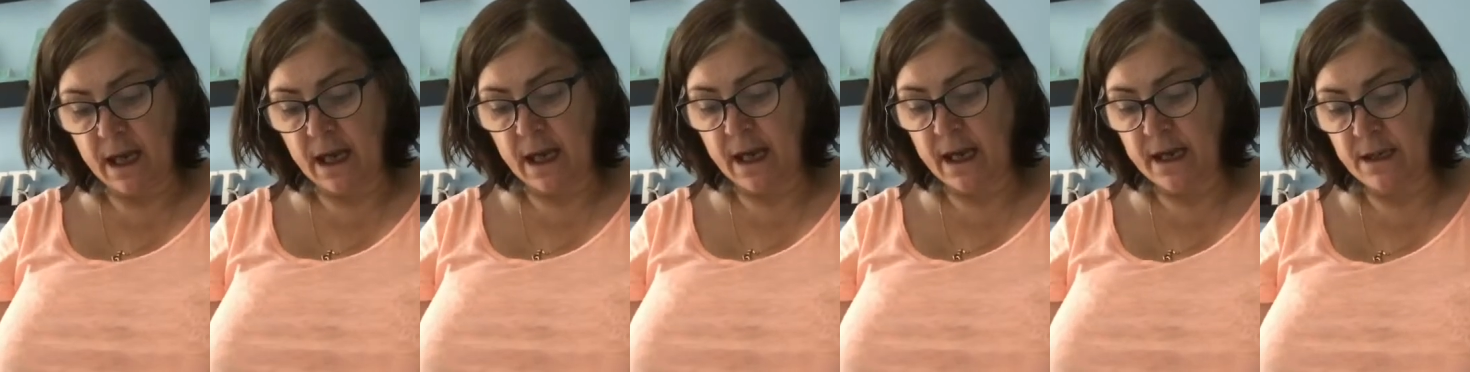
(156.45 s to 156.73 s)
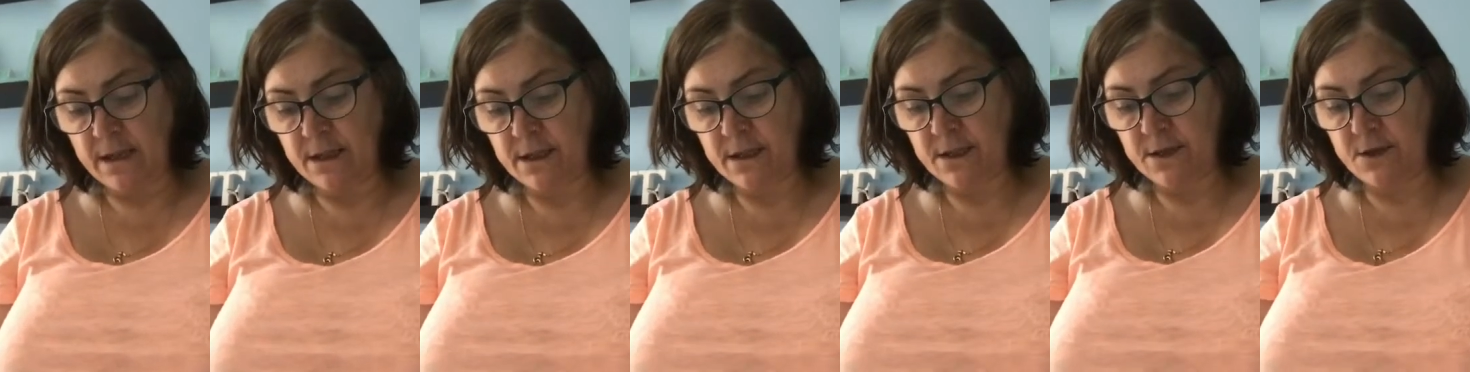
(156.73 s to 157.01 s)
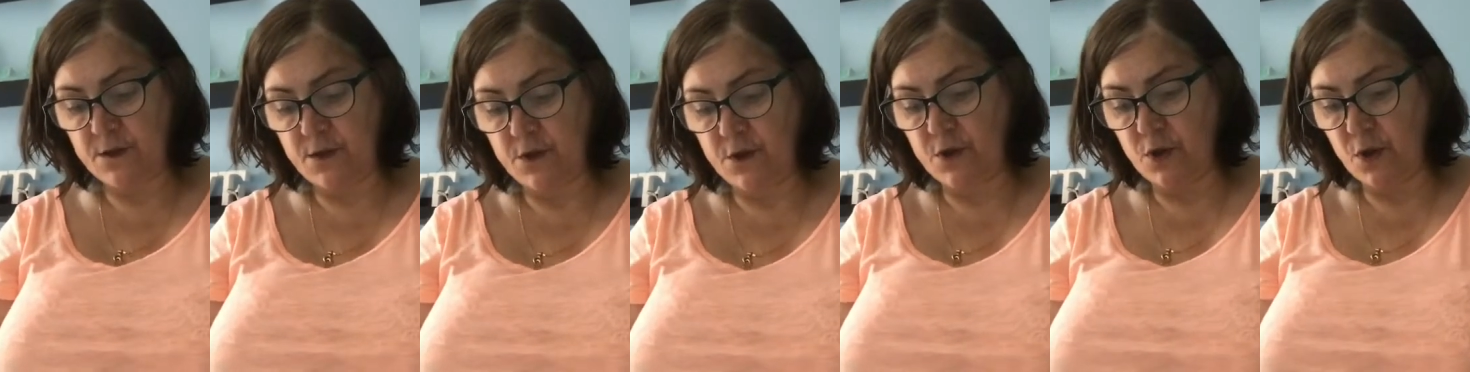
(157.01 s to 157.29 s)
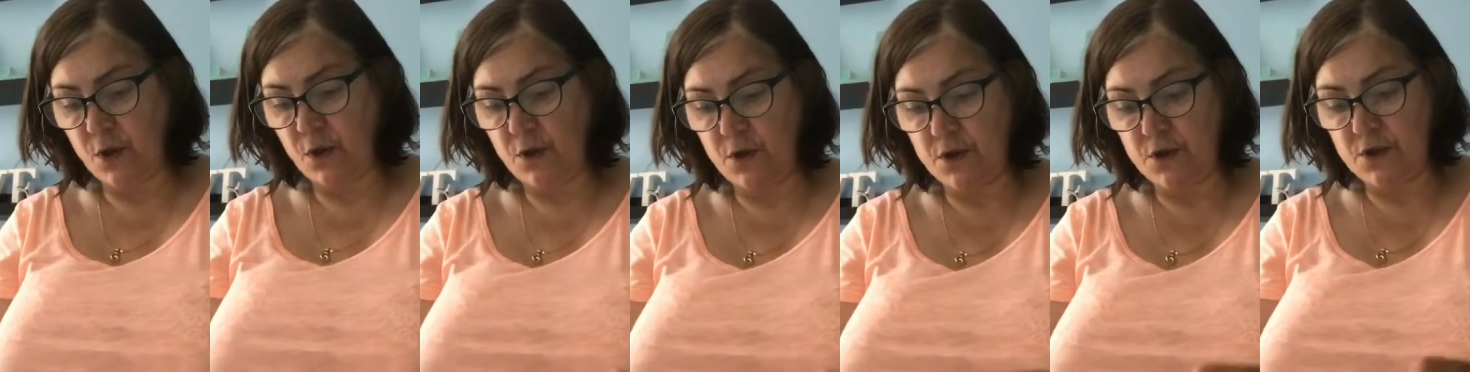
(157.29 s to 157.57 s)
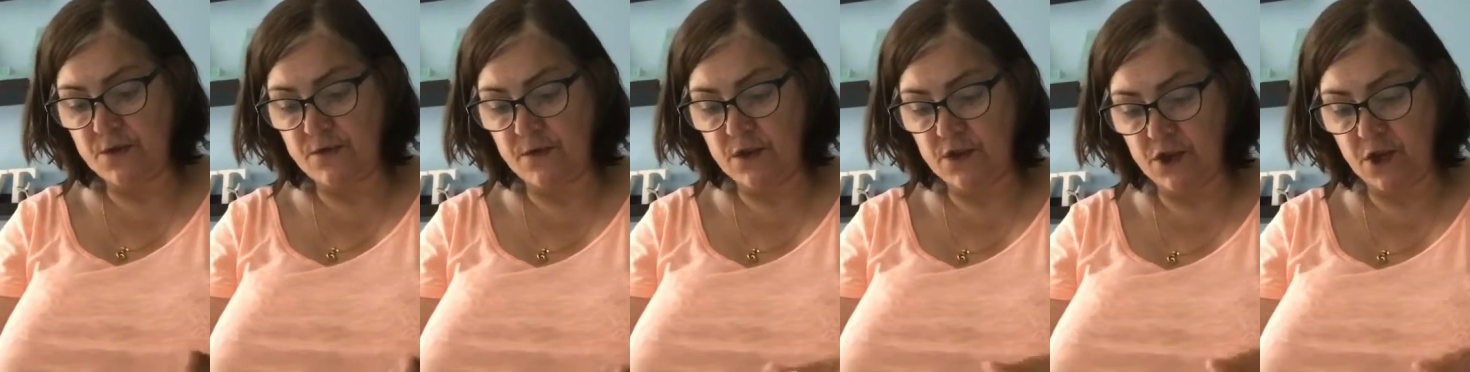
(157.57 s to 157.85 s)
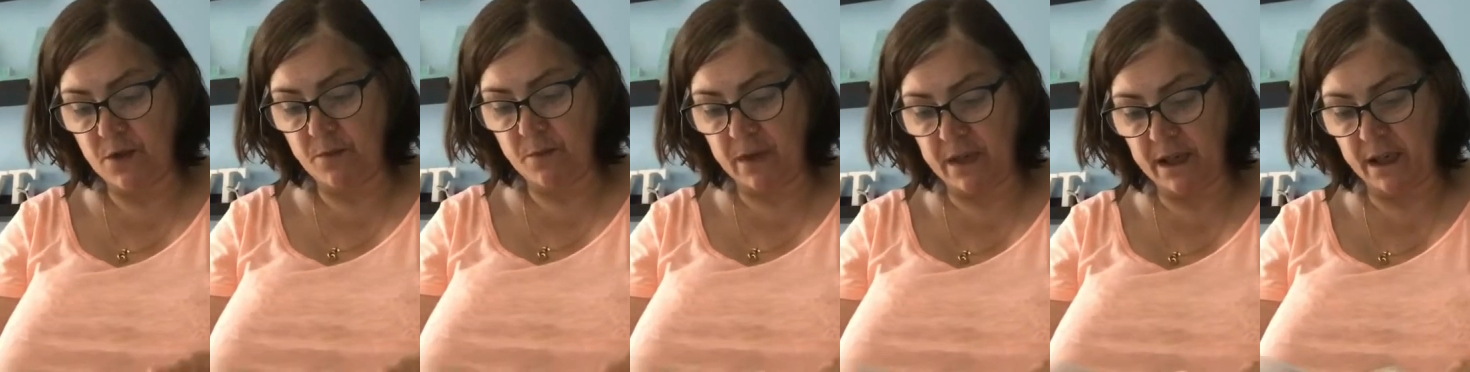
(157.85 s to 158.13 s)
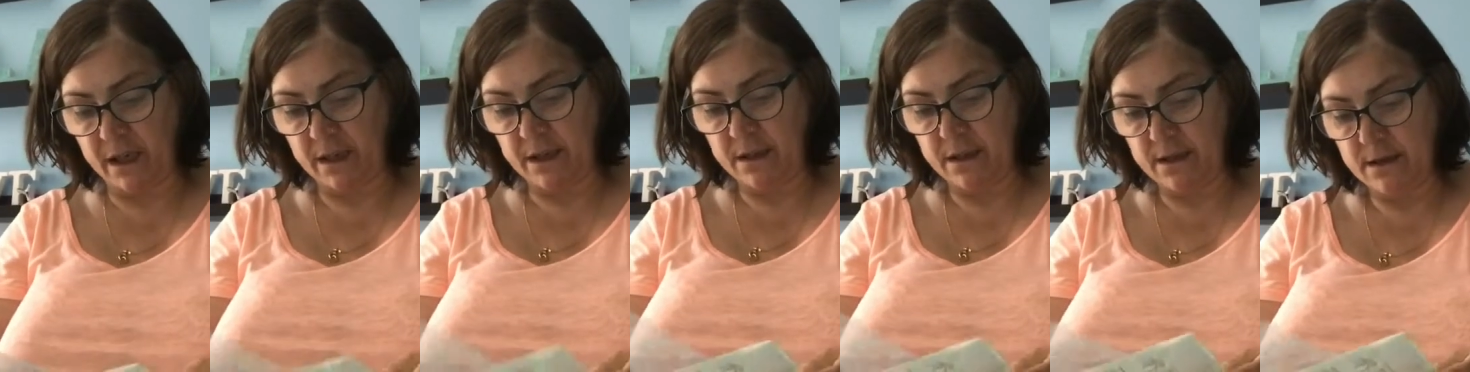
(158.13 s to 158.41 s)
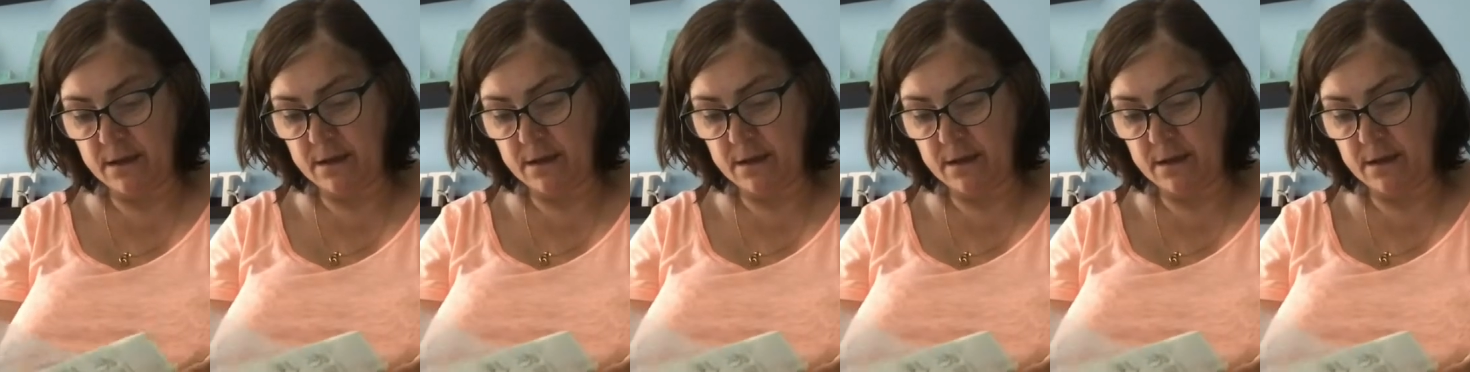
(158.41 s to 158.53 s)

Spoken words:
and $2 for shipping.